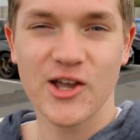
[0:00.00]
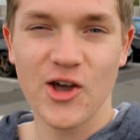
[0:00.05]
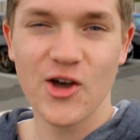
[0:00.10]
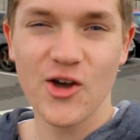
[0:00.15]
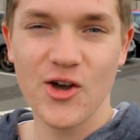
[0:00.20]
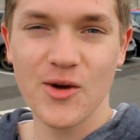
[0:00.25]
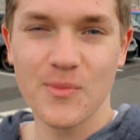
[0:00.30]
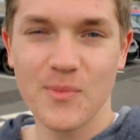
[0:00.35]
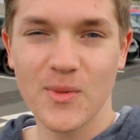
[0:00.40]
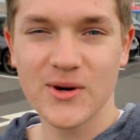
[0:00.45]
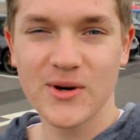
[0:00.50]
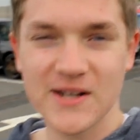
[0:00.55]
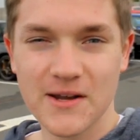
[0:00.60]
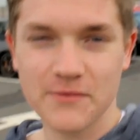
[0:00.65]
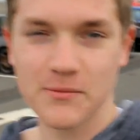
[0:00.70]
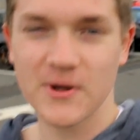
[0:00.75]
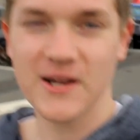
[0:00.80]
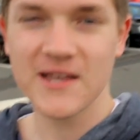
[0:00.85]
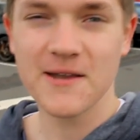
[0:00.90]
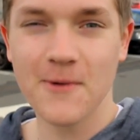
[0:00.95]
Good morning
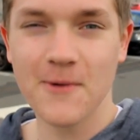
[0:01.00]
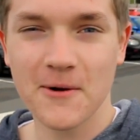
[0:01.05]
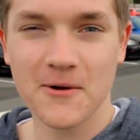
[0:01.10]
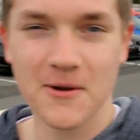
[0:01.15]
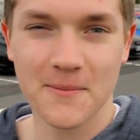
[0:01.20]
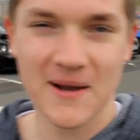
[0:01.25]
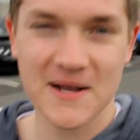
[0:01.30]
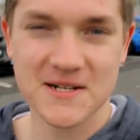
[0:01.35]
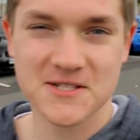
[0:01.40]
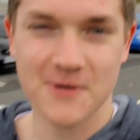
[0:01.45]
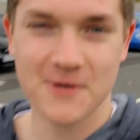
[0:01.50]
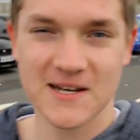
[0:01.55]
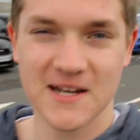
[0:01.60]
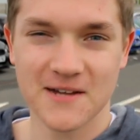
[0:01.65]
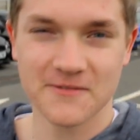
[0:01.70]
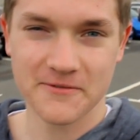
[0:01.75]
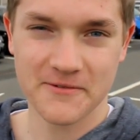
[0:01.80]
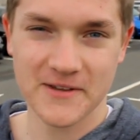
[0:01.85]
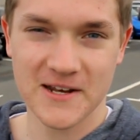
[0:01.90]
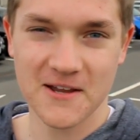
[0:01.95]
everybody, welcome back to
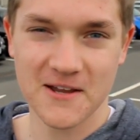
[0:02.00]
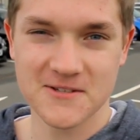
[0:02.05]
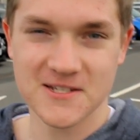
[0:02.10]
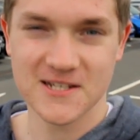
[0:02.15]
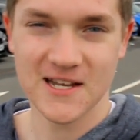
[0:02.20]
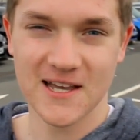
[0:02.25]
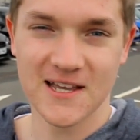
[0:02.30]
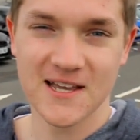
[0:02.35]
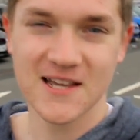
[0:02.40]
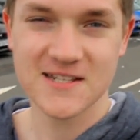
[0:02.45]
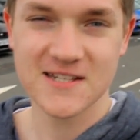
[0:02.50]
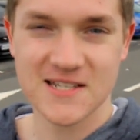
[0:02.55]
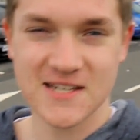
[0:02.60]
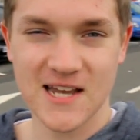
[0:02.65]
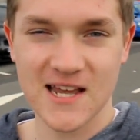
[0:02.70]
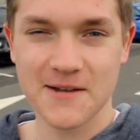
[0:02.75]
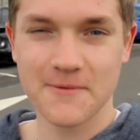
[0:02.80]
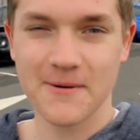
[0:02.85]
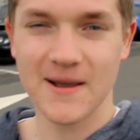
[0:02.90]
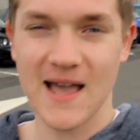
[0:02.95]
another video today.
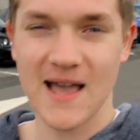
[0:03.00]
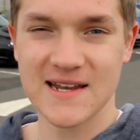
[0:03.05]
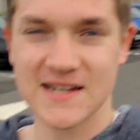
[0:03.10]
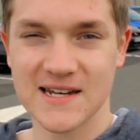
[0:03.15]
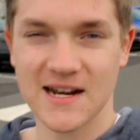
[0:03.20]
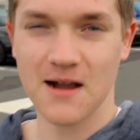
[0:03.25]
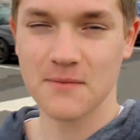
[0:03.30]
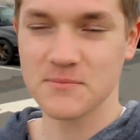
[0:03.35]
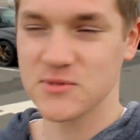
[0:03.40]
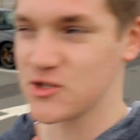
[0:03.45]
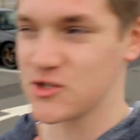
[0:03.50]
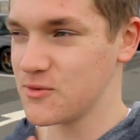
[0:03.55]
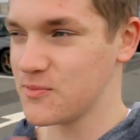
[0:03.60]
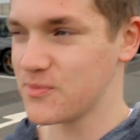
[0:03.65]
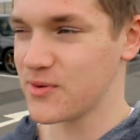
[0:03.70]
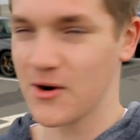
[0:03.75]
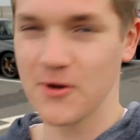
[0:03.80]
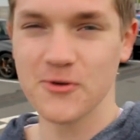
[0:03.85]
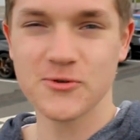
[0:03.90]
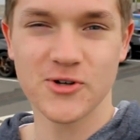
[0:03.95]
Today we're heading up to
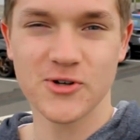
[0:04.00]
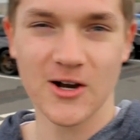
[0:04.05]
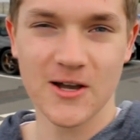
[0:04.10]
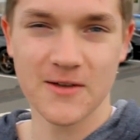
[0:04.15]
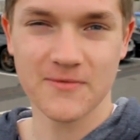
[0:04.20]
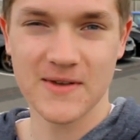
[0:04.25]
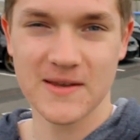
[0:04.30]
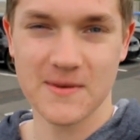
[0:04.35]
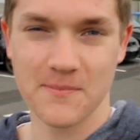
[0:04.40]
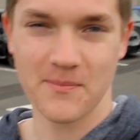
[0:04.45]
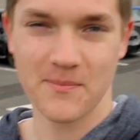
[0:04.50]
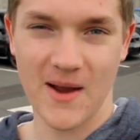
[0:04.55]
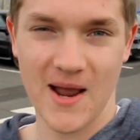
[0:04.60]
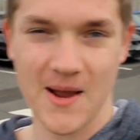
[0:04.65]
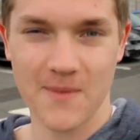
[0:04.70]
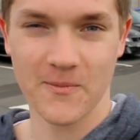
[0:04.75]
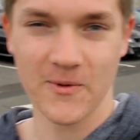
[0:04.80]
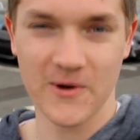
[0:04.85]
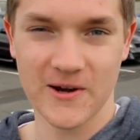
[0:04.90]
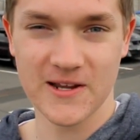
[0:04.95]
ProDrive in
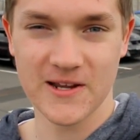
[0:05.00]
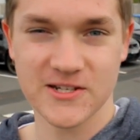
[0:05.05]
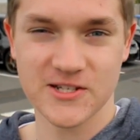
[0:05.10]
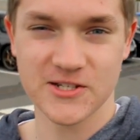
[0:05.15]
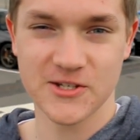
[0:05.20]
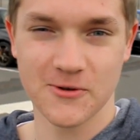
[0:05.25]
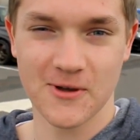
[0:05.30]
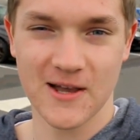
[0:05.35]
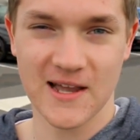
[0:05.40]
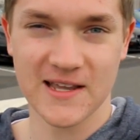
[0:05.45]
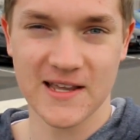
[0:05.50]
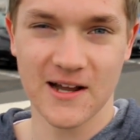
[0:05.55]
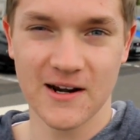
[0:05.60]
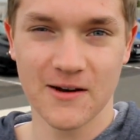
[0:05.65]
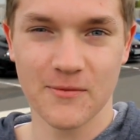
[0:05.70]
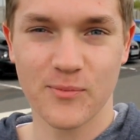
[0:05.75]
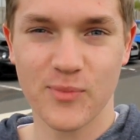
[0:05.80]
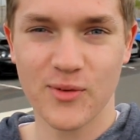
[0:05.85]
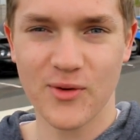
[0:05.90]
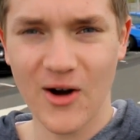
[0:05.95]
Banbury to do a
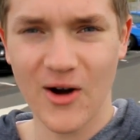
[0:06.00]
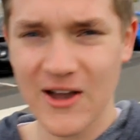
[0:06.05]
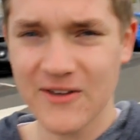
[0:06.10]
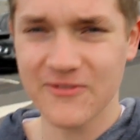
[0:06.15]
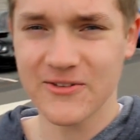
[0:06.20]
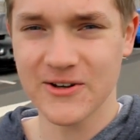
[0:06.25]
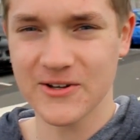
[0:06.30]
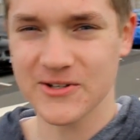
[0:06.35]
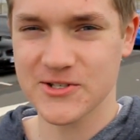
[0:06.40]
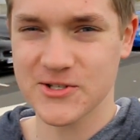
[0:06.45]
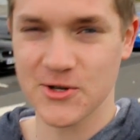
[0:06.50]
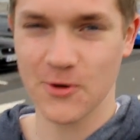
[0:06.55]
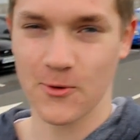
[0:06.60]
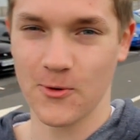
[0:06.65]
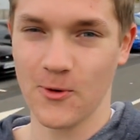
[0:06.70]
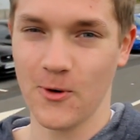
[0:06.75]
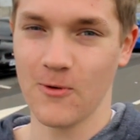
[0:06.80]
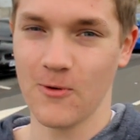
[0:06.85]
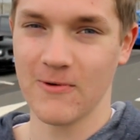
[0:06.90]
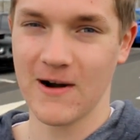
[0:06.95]
private
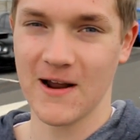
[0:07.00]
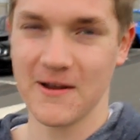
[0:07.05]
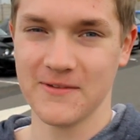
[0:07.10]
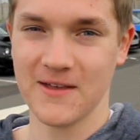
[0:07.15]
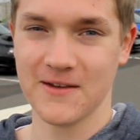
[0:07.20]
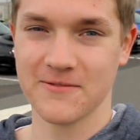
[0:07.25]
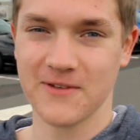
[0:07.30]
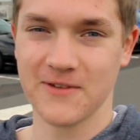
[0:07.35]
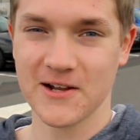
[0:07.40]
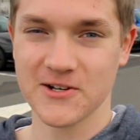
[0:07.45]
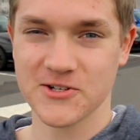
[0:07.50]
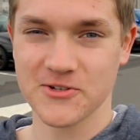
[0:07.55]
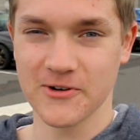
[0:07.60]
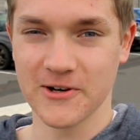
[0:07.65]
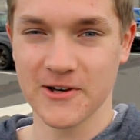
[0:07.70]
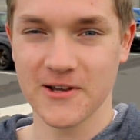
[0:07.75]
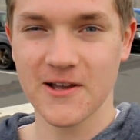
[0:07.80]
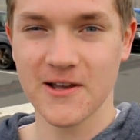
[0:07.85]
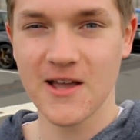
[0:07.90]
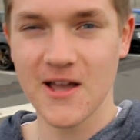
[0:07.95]
tour around their factory.
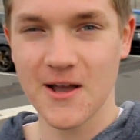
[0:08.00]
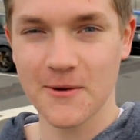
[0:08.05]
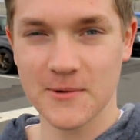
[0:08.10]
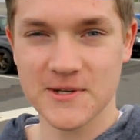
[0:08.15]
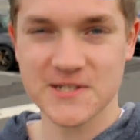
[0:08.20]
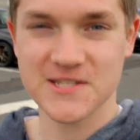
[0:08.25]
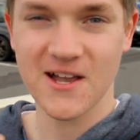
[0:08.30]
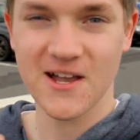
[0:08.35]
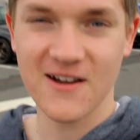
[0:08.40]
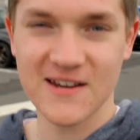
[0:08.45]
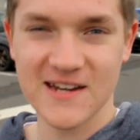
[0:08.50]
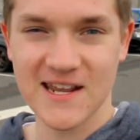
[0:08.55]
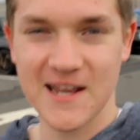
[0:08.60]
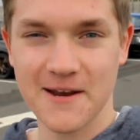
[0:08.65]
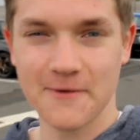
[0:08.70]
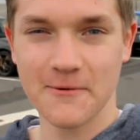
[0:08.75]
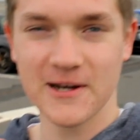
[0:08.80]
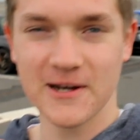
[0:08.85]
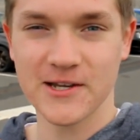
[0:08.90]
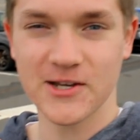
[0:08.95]
We're starting
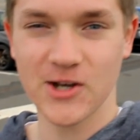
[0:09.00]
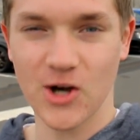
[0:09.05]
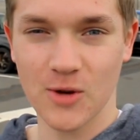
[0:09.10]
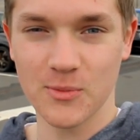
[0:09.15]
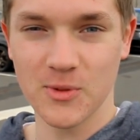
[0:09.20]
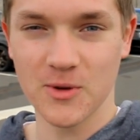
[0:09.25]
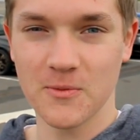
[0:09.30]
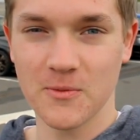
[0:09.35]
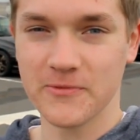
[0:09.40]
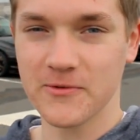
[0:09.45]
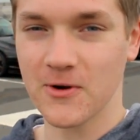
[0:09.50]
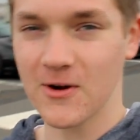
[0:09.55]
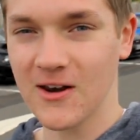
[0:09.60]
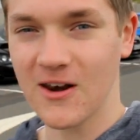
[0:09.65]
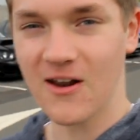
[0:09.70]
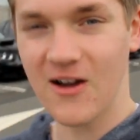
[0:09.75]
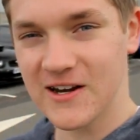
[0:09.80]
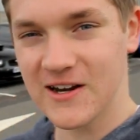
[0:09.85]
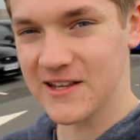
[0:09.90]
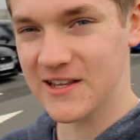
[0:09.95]
here in Cobham, we've got
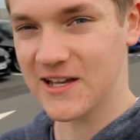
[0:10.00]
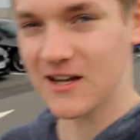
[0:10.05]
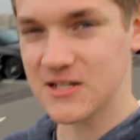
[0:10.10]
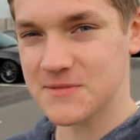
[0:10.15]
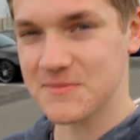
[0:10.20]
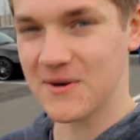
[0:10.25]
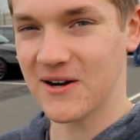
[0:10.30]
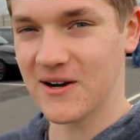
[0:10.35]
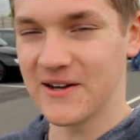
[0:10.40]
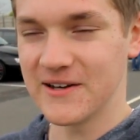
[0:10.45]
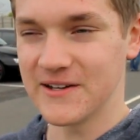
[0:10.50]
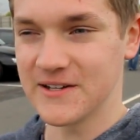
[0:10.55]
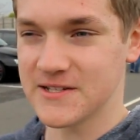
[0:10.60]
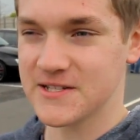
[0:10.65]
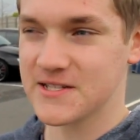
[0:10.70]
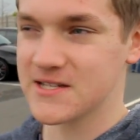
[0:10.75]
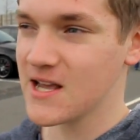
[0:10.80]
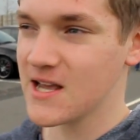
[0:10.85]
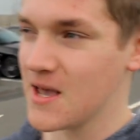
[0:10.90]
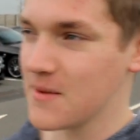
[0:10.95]
a line of cars behind
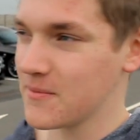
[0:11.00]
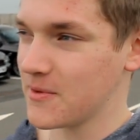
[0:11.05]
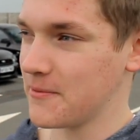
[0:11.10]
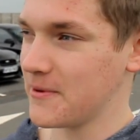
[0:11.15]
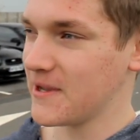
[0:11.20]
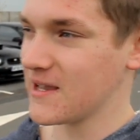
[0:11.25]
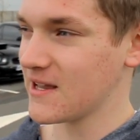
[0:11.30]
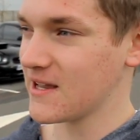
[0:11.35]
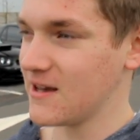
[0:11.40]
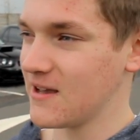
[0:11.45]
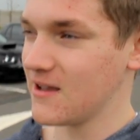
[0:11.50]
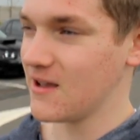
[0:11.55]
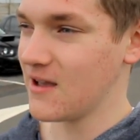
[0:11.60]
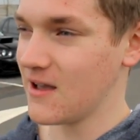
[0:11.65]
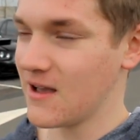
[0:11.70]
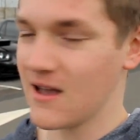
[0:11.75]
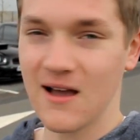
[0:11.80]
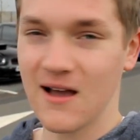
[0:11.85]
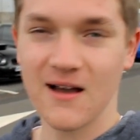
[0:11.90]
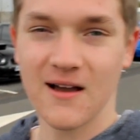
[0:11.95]
us, but we're going to
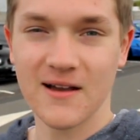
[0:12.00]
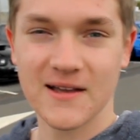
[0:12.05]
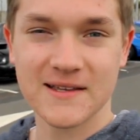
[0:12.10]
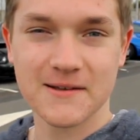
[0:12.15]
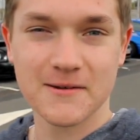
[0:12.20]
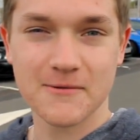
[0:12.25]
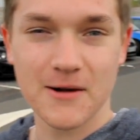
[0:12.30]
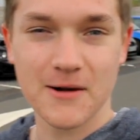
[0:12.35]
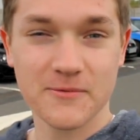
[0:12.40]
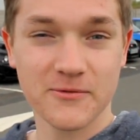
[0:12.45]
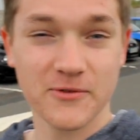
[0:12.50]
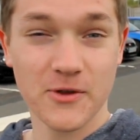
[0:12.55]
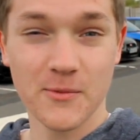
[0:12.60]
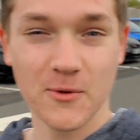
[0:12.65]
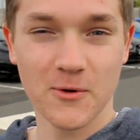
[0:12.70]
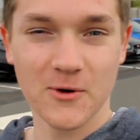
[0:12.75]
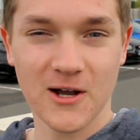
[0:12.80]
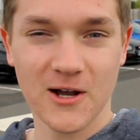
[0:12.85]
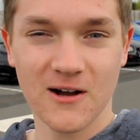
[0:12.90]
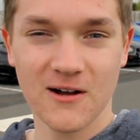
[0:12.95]
uh, grab a few
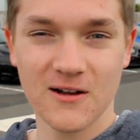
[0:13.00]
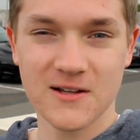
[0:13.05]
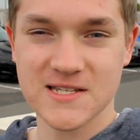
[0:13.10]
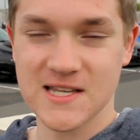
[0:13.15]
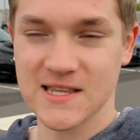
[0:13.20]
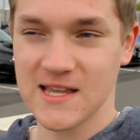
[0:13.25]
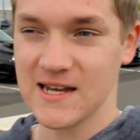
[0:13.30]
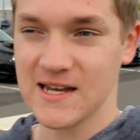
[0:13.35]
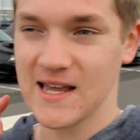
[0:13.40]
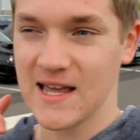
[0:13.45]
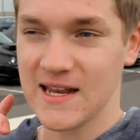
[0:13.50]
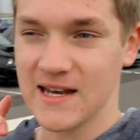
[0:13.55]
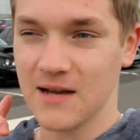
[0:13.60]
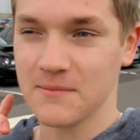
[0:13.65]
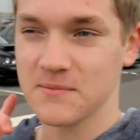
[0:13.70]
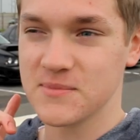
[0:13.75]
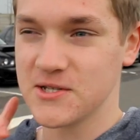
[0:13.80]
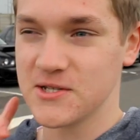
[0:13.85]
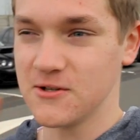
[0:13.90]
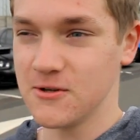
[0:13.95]
more cars and then head
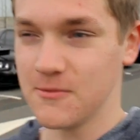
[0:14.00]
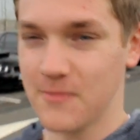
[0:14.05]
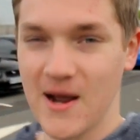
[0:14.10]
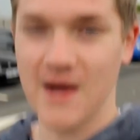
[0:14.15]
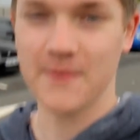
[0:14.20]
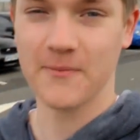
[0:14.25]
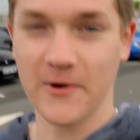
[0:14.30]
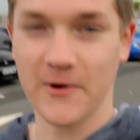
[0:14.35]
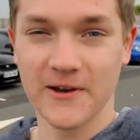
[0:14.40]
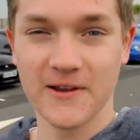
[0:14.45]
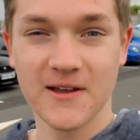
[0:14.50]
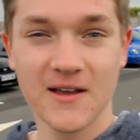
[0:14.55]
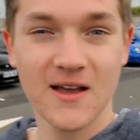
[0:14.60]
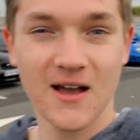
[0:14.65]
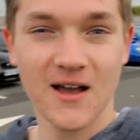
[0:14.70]
up to Banbury.